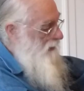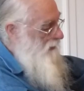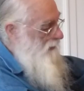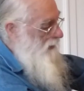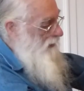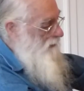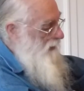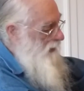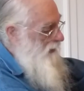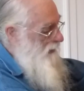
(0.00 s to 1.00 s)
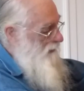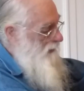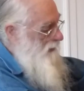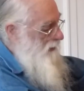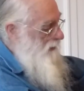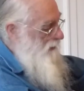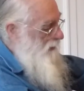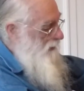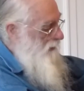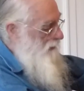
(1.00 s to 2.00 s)
here right at the
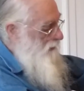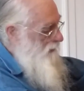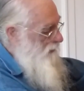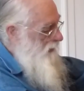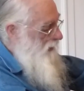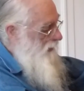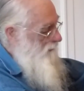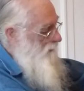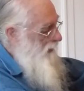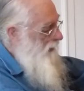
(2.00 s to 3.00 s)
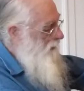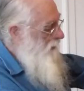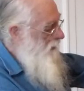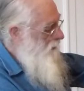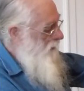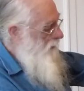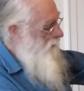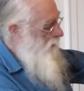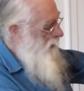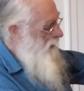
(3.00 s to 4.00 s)
yoke where the
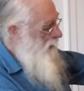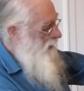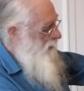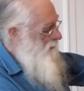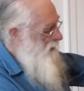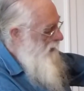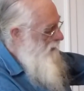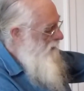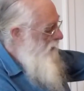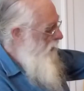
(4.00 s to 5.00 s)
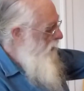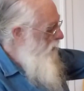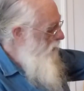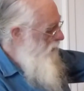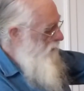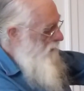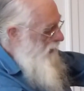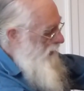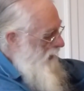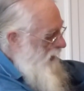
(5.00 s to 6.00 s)
fork comes down, or you'll
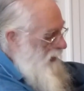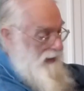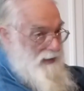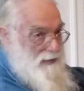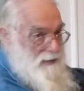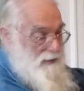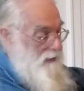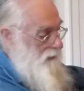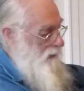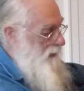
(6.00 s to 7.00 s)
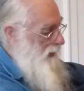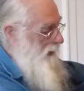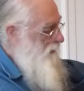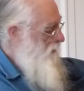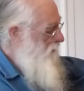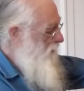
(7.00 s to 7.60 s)
get a hit on your hand. So